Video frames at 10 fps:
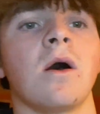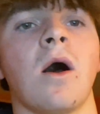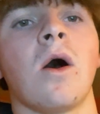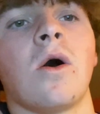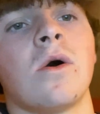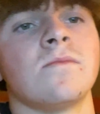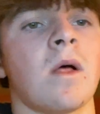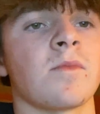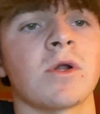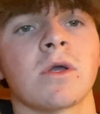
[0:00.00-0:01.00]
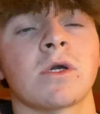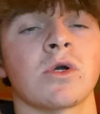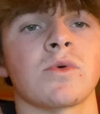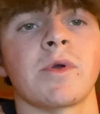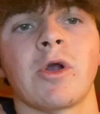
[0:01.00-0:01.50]
Um, I'm writing
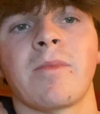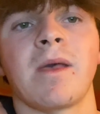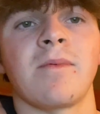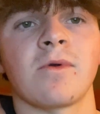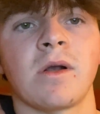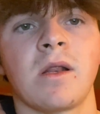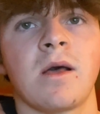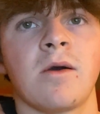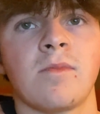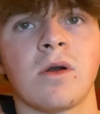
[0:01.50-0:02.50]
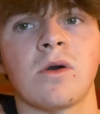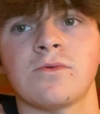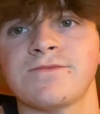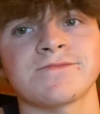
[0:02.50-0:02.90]
career paper right now, bro.